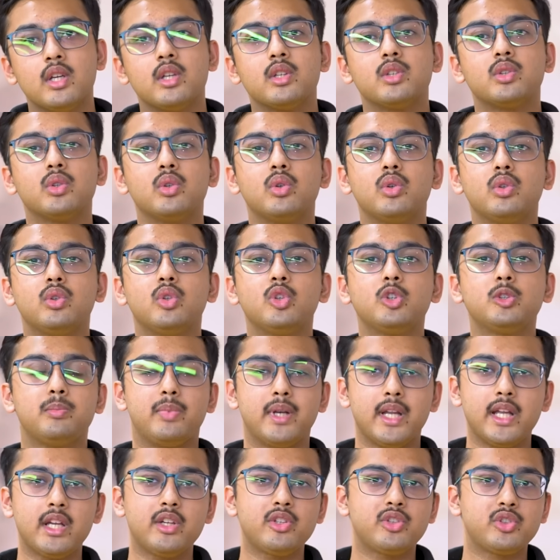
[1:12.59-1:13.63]
So those
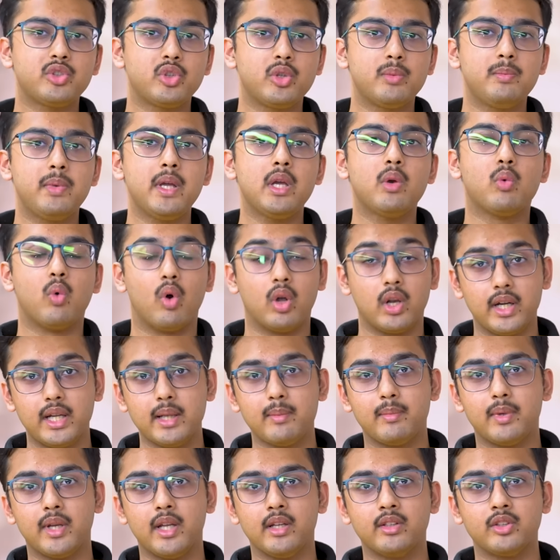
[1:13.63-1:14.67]
breaks should be
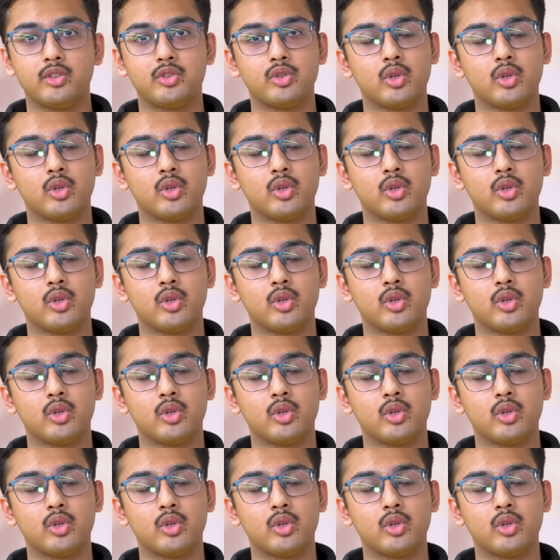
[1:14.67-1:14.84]
quality breaks.